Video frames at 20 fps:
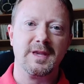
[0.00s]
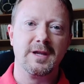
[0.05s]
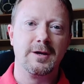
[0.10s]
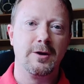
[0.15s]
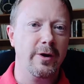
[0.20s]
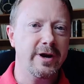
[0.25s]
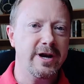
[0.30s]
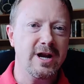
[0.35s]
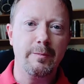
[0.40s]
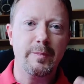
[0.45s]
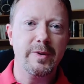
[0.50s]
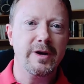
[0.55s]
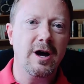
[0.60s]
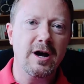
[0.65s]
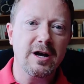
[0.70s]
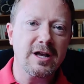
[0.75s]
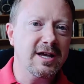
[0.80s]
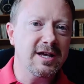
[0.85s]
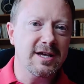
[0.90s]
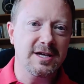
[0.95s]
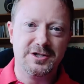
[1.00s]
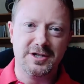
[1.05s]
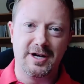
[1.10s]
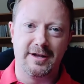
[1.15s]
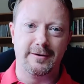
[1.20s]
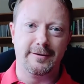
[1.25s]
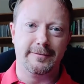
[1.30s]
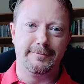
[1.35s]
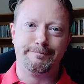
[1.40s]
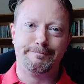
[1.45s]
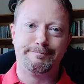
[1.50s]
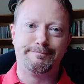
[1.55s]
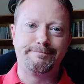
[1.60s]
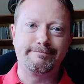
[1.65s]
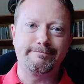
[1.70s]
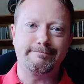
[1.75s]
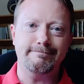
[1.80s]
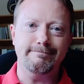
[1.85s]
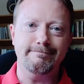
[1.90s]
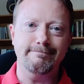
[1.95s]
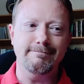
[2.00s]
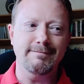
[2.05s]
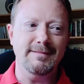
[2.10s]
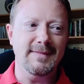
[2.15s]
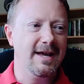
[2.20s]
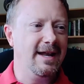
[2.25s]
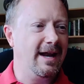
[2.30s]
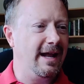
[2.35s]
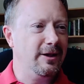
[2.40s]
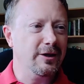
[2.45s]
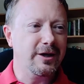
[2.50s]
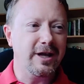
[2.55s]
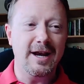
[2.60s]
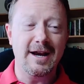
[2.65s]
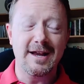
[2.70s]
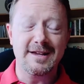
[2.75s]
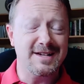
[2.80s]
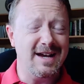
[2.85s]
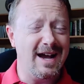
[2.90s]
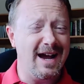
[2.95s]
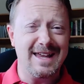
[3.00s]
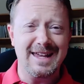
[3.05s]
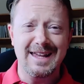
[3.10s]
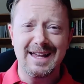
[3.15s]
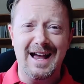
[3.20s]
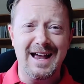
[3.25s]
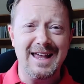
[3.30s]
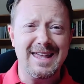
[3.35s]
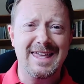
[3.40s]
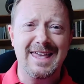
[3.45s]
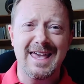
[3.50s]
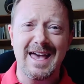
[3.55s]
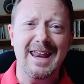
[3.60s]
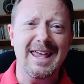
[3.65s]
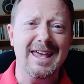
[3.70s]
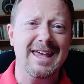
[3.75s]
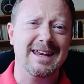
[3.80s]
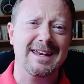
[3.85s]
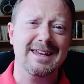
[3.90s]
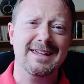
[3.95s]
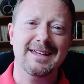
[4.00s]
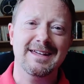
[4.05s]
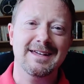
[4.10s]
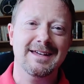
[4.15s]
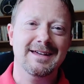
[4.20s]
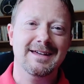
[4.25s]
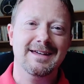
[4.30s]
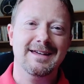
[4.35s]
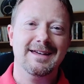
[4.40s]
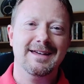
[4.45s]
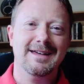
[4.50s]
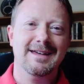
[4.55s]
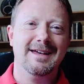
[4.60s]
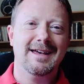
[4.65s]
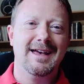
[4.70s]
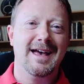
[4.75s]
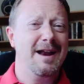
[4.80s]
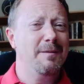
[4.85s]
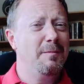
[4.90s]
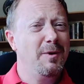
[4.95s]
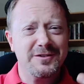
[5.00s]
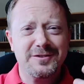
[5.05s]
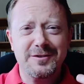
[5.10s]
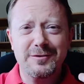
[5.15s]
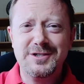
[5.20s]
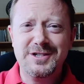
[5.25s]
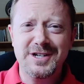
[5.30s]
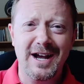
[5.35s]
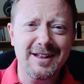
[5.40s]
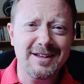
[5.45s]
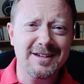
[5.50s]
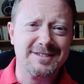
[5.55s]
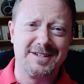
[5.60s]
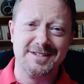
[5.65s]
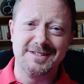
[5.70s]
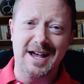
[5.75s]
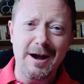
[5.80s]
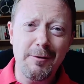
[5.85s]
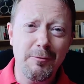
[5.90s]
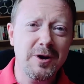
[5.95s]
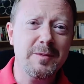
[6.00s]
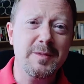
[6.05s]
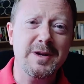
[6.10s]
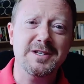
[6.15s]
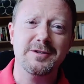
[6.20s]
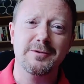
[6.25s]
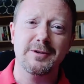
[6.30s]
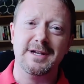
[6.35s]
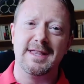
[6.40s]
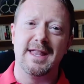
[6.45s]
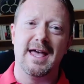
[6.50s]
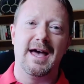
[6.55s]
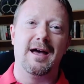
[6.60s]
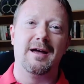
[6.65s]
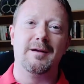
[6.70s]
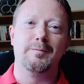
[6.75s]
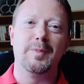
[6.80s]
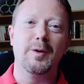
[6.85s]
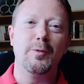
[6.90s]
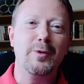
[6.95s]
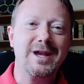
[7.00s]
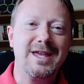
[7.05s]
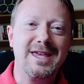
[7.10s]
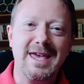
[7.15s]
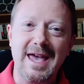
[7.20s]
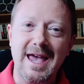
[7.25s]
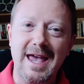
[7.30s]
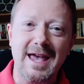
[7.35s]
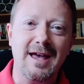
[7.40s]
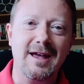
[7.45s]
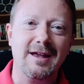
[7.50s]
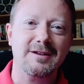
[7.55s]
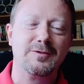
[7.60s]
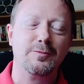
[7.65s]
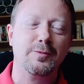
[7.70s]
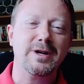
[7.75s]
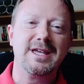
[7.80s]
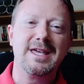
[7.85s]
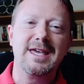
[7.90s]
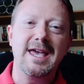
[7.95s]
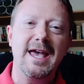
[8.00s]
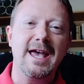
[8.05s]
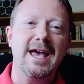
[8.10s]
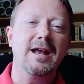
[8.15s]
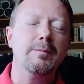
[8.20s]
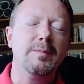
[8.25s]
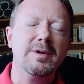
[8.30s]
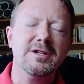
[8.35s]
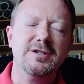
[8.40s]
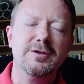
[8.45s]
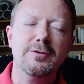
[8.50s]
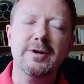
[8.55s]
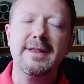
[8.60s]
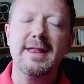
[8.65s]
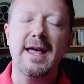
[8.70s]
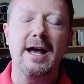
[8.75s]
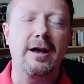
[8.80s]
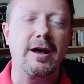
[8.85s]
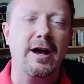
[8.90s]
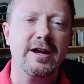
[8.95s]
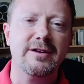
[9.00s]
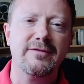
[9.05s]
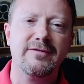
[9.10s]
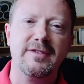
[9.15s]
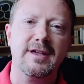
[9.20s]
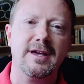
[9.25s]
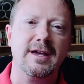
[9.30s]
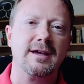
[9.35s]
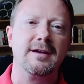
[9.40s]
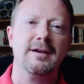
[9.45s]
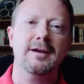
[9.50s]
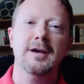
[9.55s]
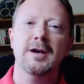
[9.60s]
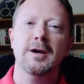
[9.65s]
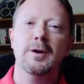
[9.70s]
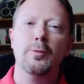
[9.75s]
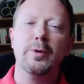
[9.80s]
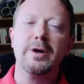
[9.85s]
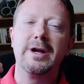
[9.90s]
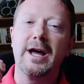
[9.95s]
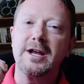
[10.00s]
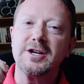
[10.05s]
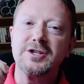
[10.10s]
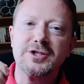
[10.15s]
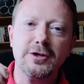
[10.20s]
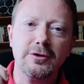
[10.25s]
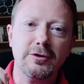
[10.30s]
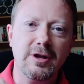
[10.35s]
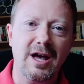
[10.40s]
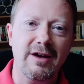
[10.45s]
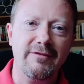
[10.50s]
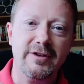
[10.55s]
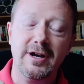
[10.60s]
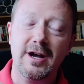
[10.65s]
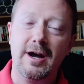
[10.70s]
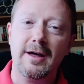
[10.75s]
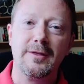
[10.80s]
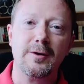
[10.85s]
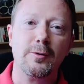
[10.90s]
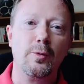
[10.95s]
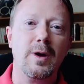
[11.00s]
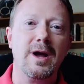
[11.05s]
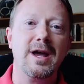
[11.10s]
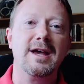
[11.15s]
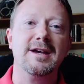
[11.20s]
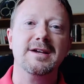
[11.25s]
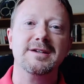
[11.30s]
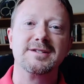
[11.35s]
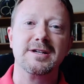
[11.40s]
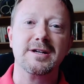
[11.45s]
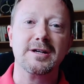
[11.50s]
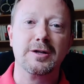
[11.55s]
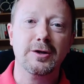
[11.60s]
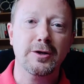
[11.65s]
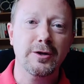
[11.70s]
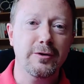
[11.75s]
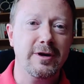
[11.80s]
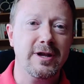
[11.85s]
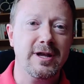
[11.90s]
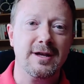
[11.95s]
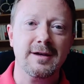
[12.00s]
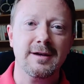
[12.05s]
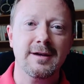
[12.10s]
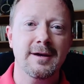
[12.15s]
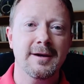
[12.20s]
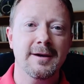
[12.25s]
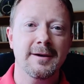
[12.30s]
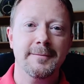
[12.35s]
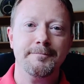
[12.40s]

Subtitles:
going up and hugging each other. And I look at it and I say, I get it. And I'm also jealous because I want to be doing that, but we can't. We can't be doing that kind of thing. We got to show love in other ways, including